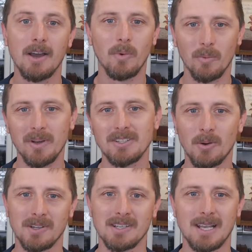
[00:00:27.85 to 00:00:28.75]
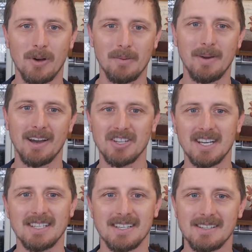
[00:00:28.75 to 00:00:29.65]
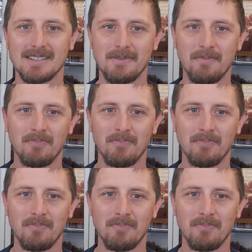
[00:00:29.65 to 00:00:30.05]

when we talk to someone about Jesus.